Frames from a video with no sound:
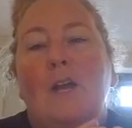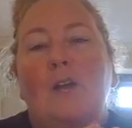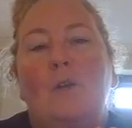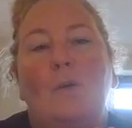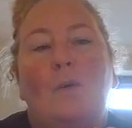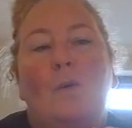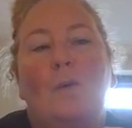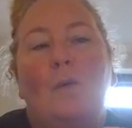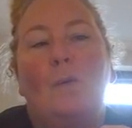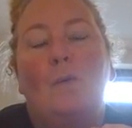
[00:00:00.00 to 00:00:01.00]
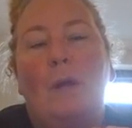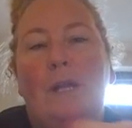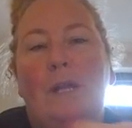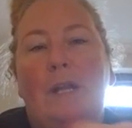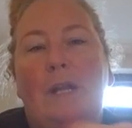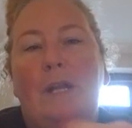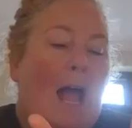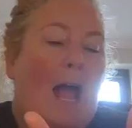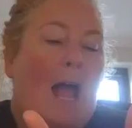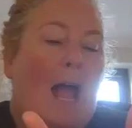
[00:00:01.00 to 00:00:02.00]
you're in the
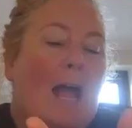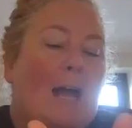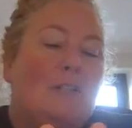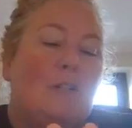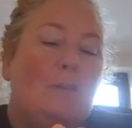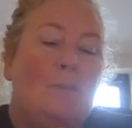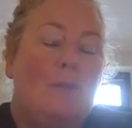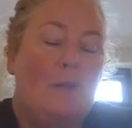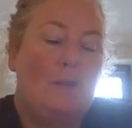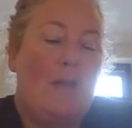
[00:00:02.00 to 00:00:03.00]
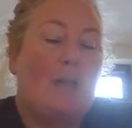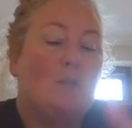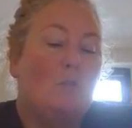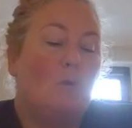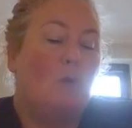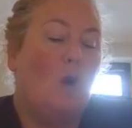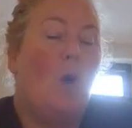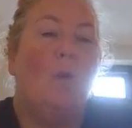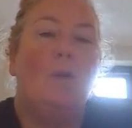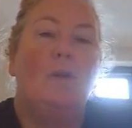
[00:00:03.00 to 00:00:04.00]
actual
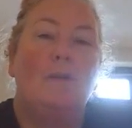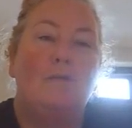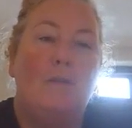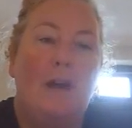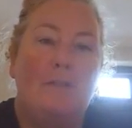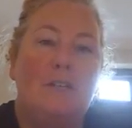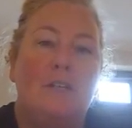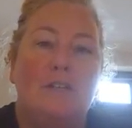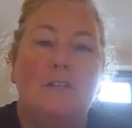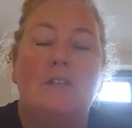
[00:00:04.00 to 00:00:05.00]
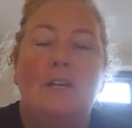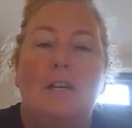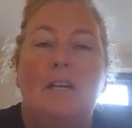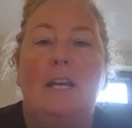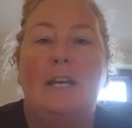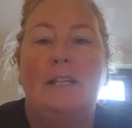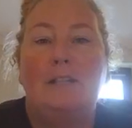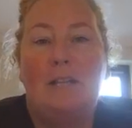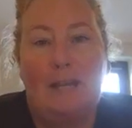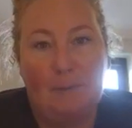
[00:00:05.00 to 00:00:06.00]
goal of 5 years
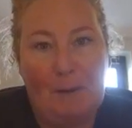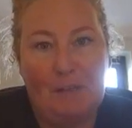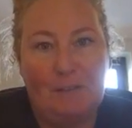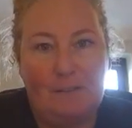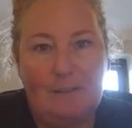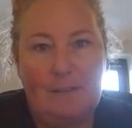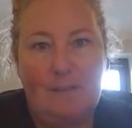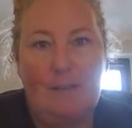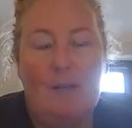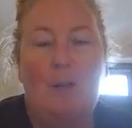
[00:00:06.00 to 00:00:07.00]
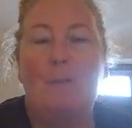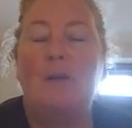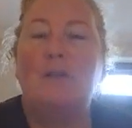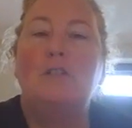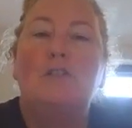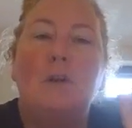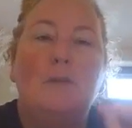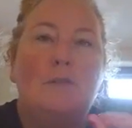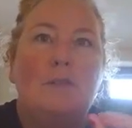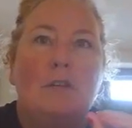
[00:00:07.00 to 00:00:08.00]
takes patience, because you
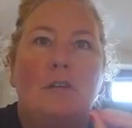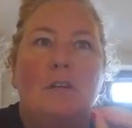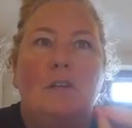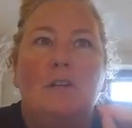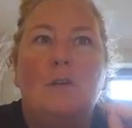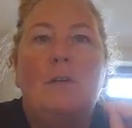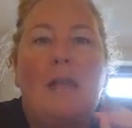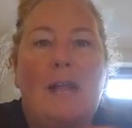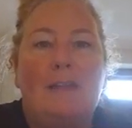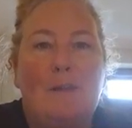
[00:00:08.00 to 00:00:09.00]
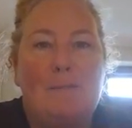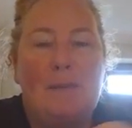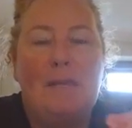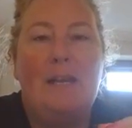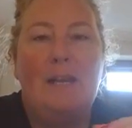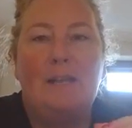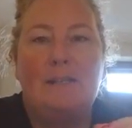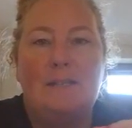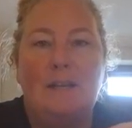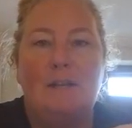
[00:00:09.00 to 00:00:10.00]
don't get the
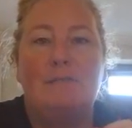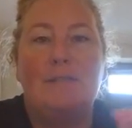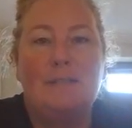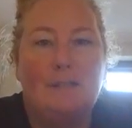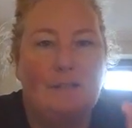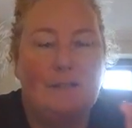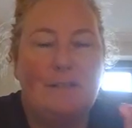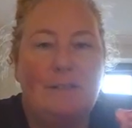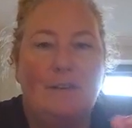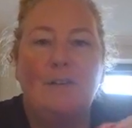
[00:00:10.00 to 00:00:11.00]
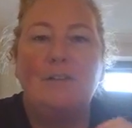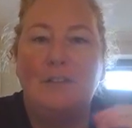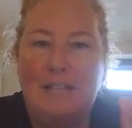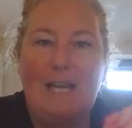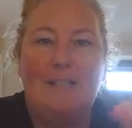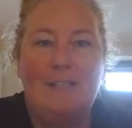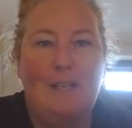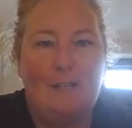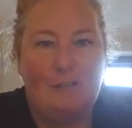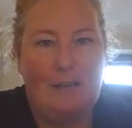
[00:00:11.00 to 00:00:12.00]
immediate results on your
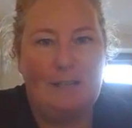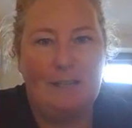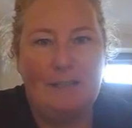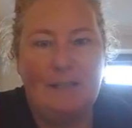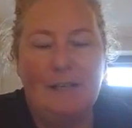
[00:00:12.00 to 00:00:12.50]
day-to-day trading.